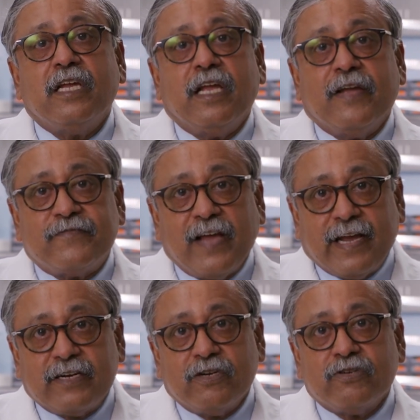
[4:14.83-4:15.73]
if
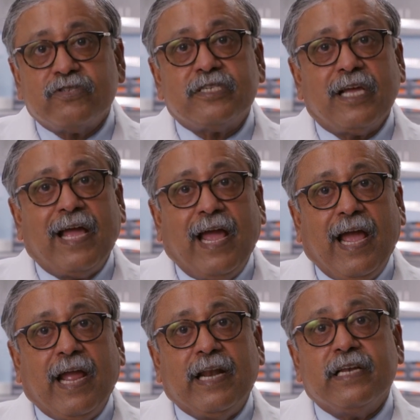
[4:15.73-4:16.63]
diagnosed
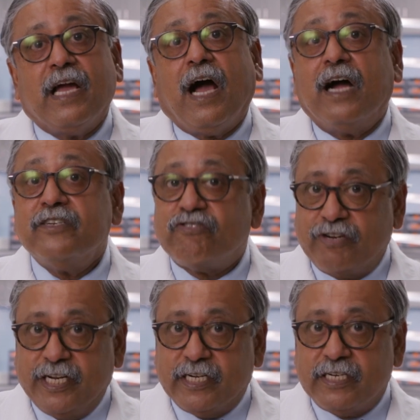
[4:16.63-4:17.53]
and
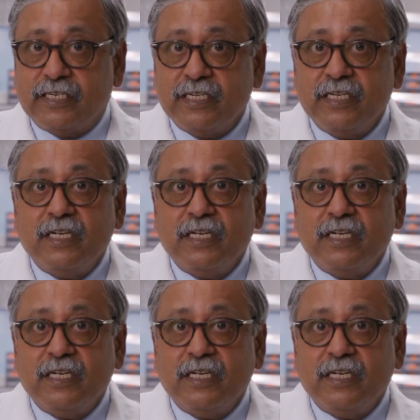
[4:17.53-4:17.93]
untreated,